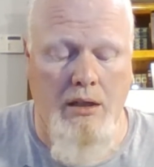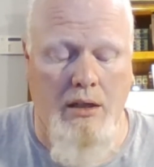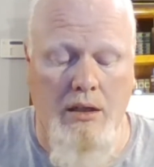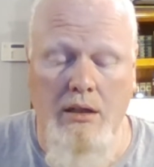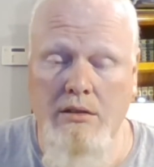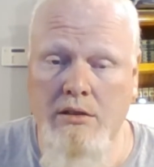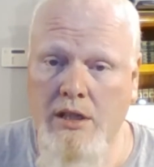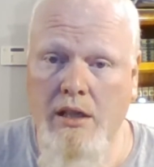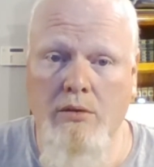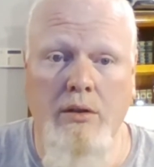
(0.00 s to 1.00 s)
Uh,
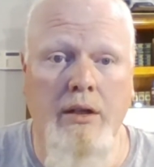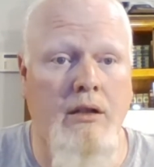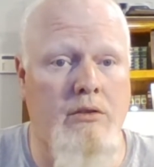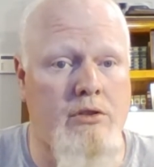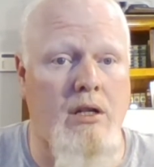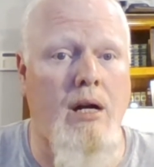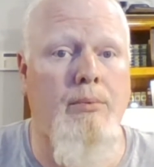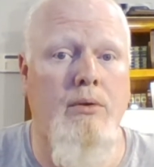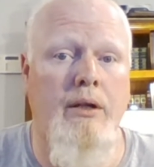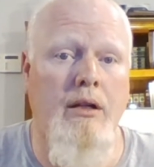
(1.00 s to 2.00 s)
check around,
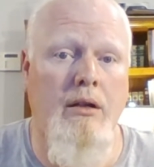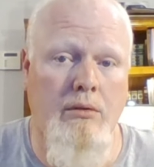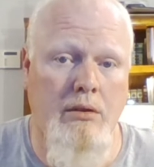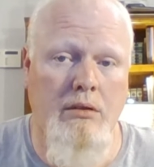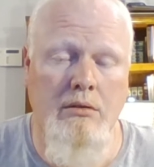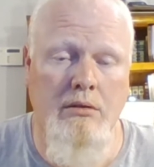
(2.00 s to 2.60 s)
shop around,